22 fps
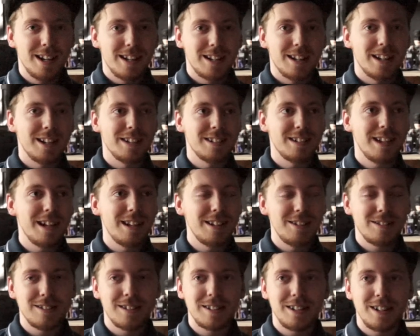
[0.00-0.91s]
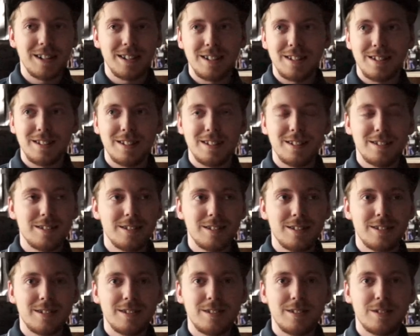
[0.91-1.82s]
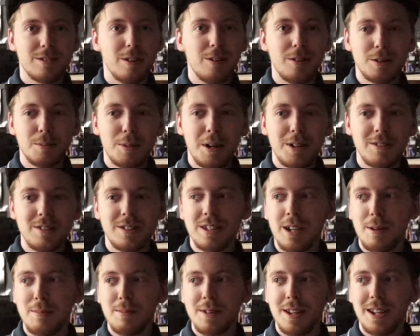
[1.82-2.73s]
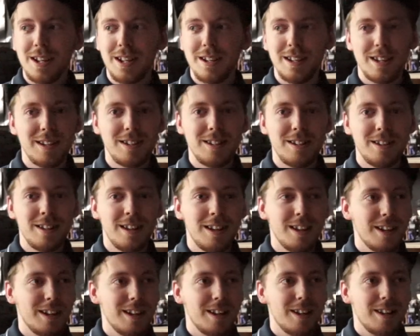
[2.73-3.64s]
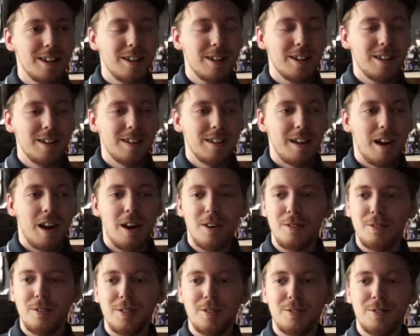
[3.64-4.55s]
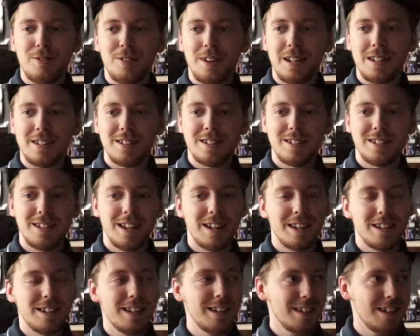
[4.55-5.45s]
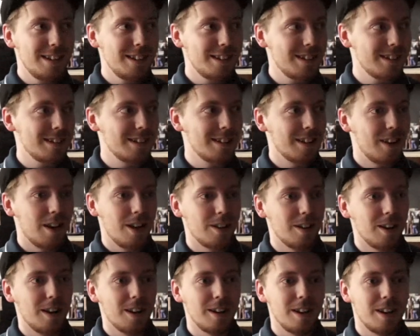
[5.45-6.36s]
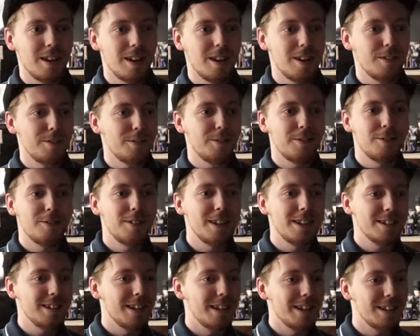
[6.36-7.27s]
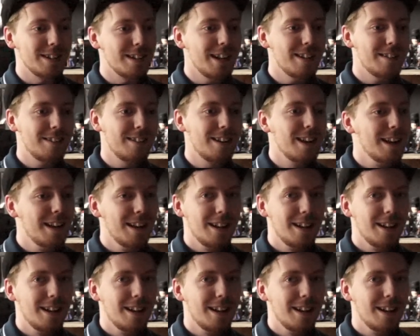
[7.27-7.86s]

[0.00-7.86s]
Because then you're gonna talk about something and then half of your friends think this, other half of your friends think that.